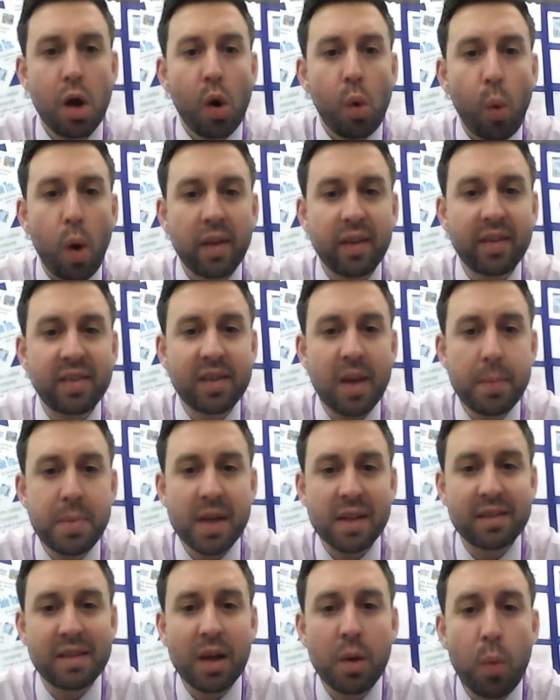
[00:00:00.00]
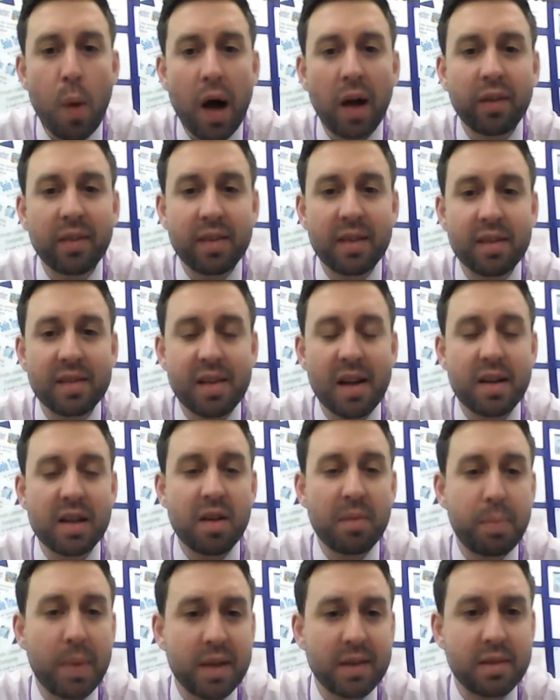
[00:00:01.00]
What other subject linked well to the study
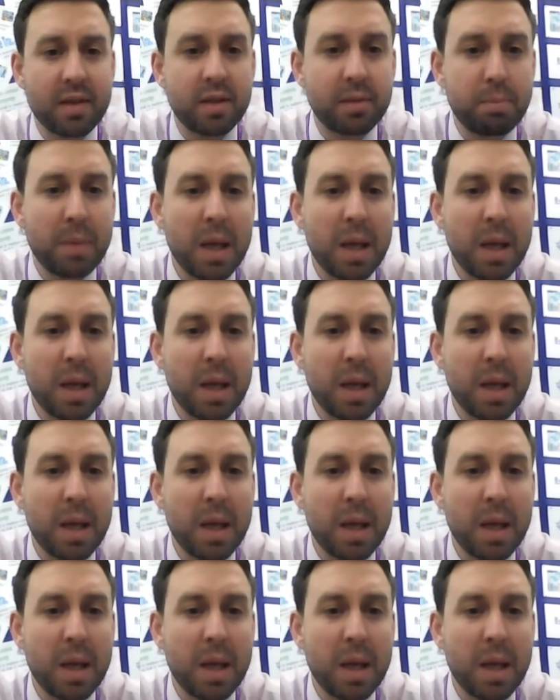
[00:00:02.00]
of business?